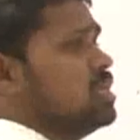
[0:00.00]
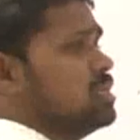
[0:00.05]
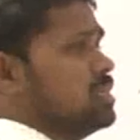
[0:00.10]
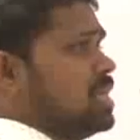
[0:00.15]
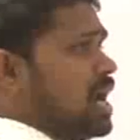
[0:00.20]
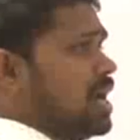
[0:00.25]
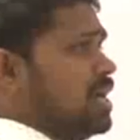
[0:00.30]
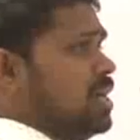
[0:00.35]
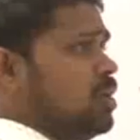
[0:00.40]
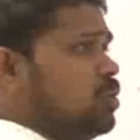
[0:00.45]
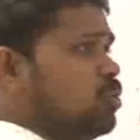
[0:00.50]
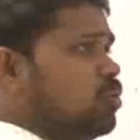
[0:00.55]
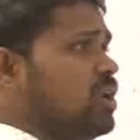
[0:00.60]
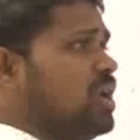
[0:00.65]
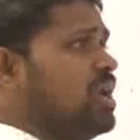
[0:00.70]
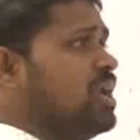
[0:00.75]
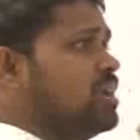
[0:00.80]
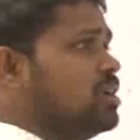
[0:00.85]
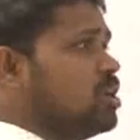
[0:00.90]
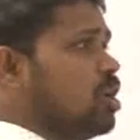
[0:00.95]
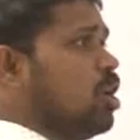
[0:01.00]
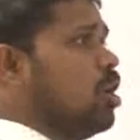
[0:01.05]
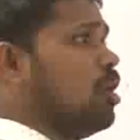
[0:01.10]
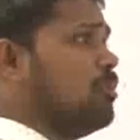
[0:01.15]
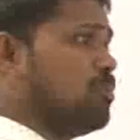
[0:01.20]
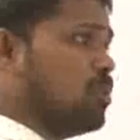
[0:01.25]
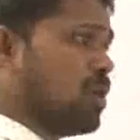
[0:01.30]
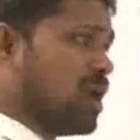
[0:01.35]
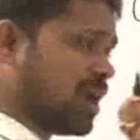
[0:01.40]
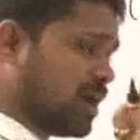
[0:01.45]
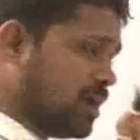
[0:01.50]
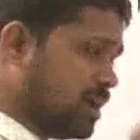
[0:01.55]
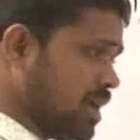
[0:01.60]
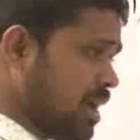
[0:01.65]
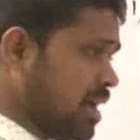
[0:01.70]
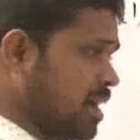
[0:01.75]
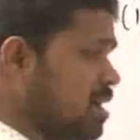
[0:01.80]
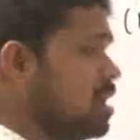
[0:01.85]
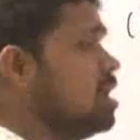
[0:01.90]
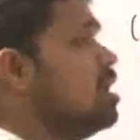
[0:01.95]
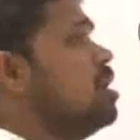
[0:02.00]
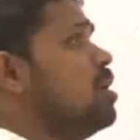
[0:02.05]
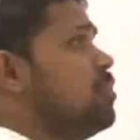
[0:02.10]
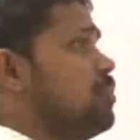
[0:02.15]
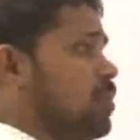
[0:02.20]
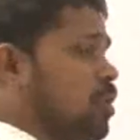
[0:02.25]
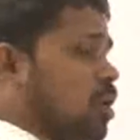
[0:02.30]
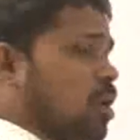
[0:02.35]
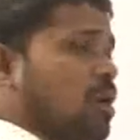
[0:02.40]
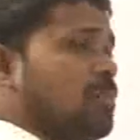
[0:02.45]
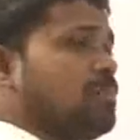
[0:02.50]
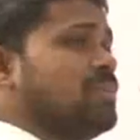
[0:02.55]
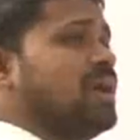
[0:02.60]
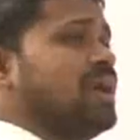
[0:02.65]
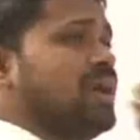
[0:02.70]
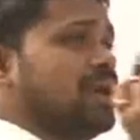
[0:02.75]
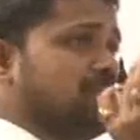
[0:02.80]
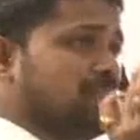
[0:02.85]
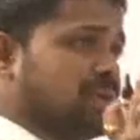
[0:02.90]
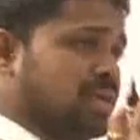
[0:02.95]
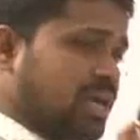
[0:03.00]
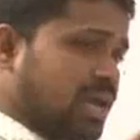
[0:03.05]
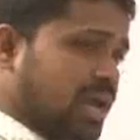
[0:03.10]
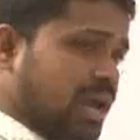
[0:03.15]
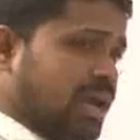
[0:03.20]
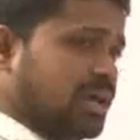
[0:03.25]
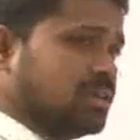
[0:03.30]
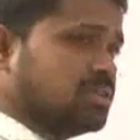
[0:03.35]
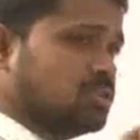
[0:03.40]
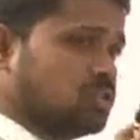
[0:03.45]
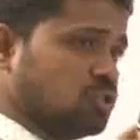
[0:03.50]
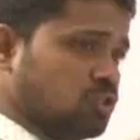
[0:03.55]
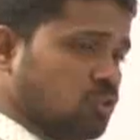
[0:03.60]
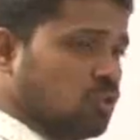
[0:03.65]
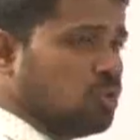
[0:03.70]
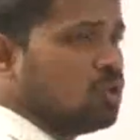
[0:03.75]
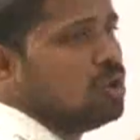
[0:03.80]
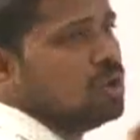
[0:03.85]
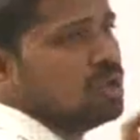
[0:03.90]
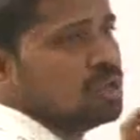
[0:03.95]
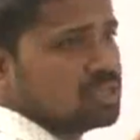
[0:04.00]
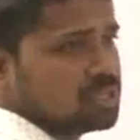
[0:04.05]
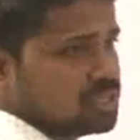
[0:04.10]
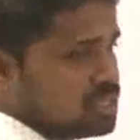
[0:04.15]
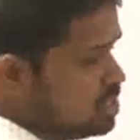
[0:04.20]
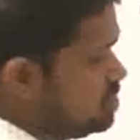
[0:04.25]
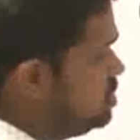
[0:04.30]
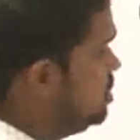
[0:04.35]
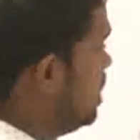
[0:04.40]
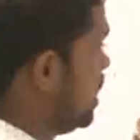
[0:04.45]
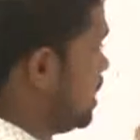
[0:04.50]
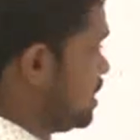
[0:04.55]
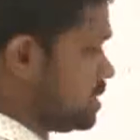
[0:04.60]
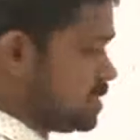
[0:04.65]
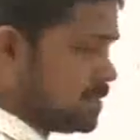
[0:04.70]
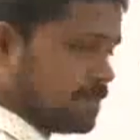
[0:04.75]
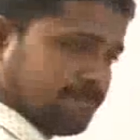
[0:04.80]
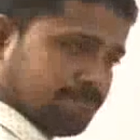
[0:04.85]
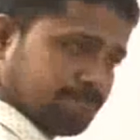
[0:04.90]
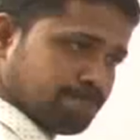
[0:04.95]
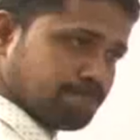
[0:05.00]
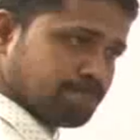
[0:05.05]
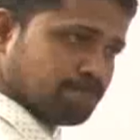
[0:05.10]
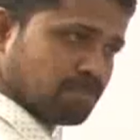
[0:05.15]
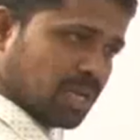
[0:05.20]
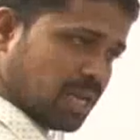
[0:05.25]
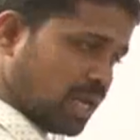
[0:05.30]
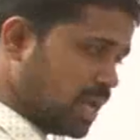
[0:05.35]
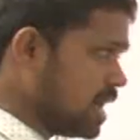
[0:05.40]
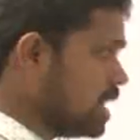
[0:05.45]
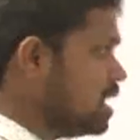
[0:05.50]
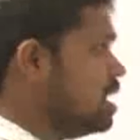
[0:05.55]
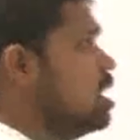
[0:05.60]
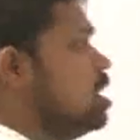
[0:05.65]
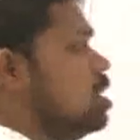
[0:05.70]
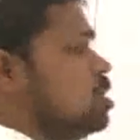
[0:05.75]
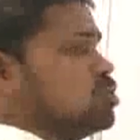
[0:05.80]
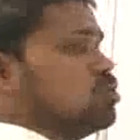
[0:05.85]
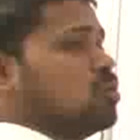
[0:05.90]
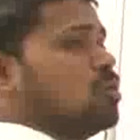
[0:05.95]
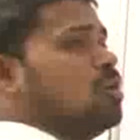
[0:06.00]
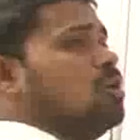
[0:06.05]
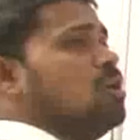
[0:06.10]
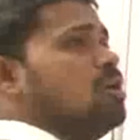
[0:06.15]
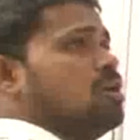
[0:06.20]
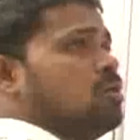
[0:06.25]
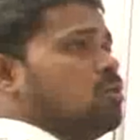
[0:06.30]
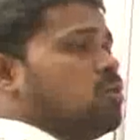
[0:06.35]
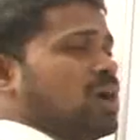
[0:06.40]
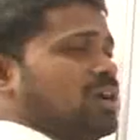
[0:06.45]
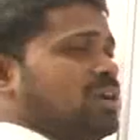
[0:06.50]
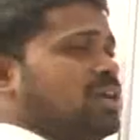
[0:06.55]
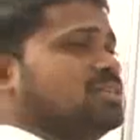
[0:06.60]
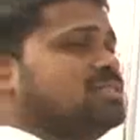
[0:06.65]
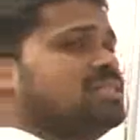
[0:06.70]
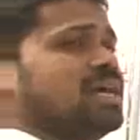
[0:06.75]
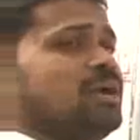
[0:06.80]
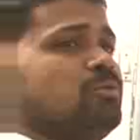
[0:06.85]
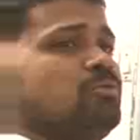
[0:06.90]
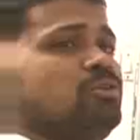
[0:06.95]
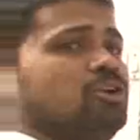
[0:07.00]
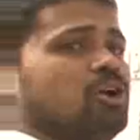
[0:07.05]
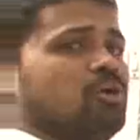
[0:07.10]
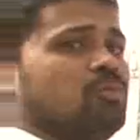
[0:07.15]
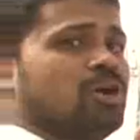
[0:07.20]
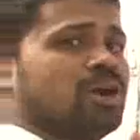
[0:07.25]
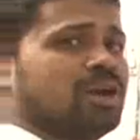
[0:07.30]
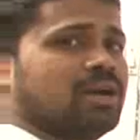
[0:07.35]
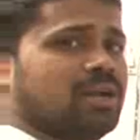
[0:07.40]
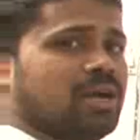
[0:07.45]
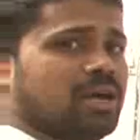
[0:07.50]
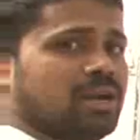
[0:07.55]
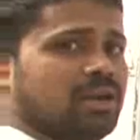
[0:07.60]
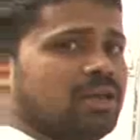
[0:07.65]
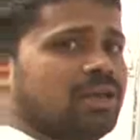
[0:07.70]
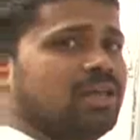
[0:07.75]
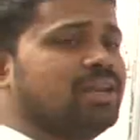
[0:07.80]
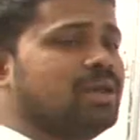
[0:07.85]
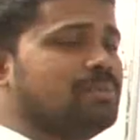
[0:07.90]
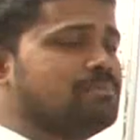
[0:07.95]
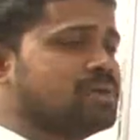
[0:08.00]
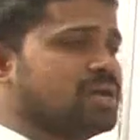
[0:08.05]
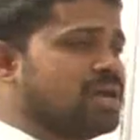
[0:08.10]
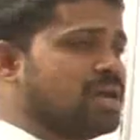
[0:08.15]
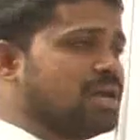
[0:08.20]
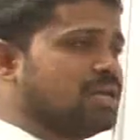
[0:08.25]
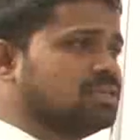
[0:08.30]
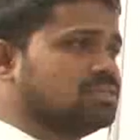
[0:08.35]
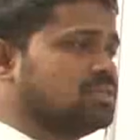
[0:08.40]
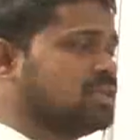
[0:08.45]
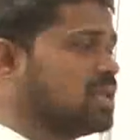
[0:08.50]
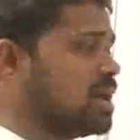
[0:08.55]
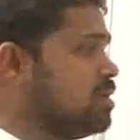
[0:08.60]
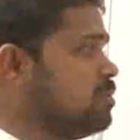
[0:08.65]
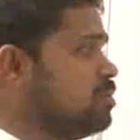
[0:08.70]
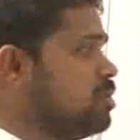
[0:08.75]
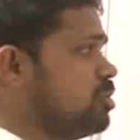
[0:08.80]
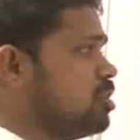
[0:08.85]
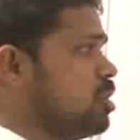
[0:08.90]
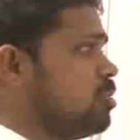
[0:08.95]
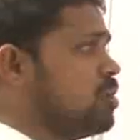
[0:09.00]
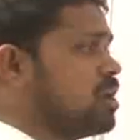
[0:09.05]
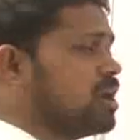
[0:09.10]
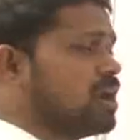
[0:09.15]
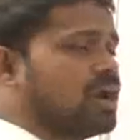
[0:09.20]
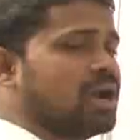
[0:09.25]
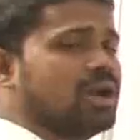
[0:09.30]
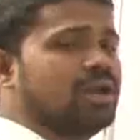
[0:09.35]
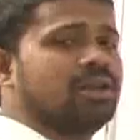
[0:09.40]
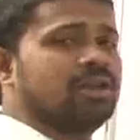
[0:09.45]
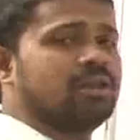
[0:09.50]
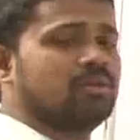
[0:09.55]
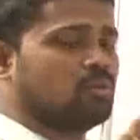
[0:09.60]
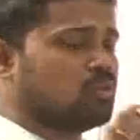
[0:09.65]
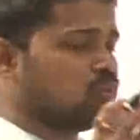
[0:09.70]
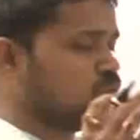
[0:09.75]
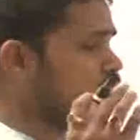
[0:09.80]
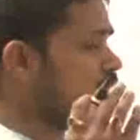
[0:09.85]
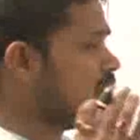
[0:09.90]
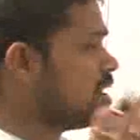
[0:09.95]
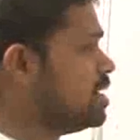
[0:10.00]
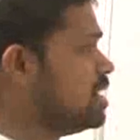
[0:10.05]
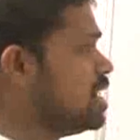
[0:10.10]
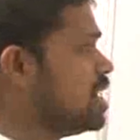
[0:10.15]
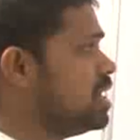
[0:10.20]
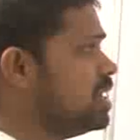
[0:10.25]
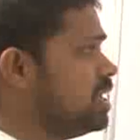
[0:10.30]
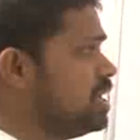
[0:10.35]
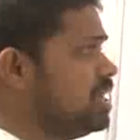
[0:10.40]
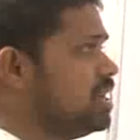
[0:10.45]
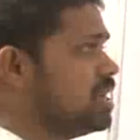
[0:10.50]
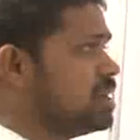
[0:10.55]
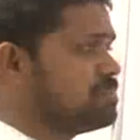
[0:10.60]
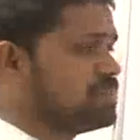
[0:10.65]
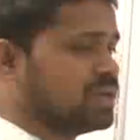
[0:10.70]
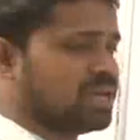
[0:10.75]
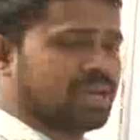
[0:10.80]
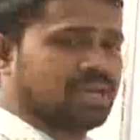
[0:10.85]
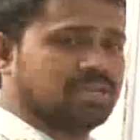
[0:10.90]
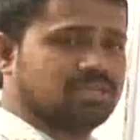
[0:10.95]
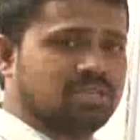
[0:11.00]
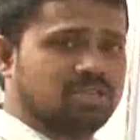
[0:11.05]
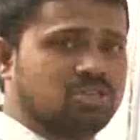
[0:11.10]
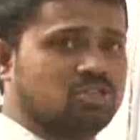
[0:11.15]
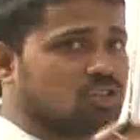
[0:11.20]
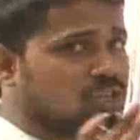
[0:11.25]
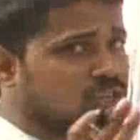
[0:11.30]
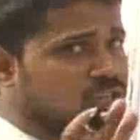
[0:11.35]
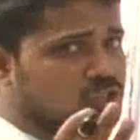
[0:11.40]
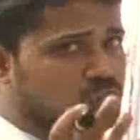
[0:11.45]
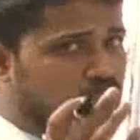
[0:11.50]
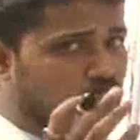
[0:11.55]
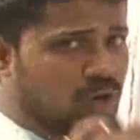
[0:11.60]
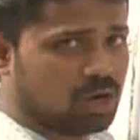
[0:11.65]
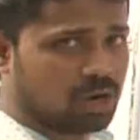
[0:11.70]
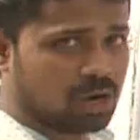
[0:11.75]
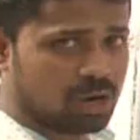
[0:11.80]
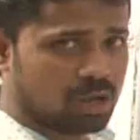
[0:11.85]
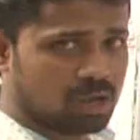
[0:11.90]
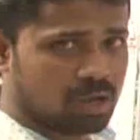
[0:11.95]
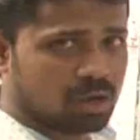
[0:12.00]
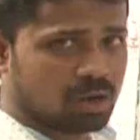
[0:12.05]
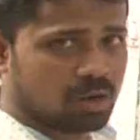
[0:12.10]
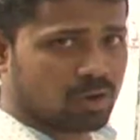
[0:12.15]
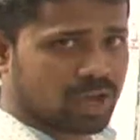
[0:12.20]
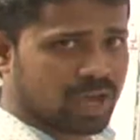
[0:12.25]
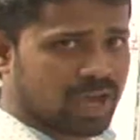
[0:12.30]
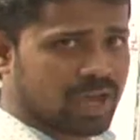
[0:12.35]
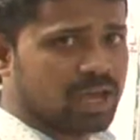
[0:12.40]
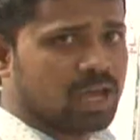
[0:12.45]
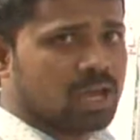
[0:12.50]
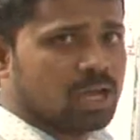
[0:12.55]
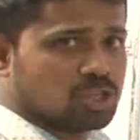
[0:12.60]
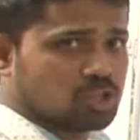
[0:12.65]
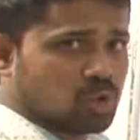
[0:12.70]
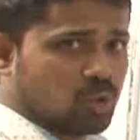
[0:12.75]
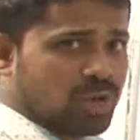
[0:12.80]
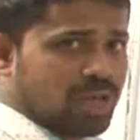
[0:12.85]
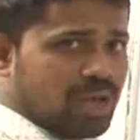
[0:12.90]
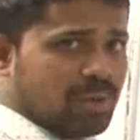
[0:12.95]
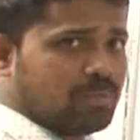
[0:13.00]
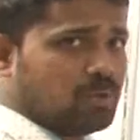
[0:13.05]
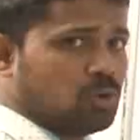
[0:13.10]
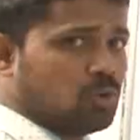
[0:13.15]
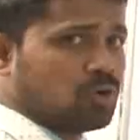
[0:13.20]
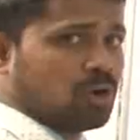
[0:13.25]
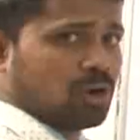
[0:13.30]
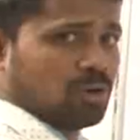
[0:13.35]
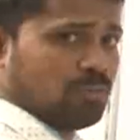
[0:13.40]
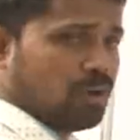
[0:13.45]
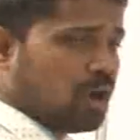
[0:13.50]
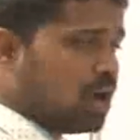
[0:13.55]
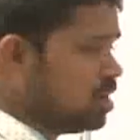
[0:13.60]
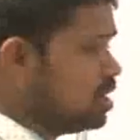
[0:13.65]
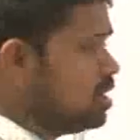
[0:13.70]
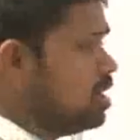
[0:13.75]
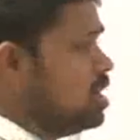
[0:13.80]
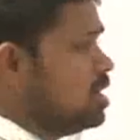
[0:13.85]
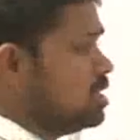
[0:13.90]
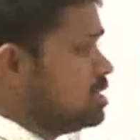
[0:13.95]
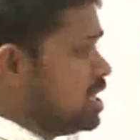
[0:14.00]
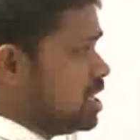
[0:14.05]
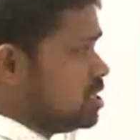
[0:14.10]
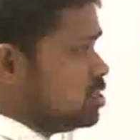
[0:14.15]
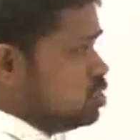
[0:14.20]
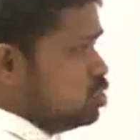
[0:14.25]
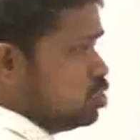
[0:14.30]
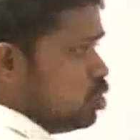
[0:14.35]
the unit of work done from MKS to CGS. Clear? So what is the unit of work done in MKS? The unit of work done in MKS is your joule. Okay, so we have to convert the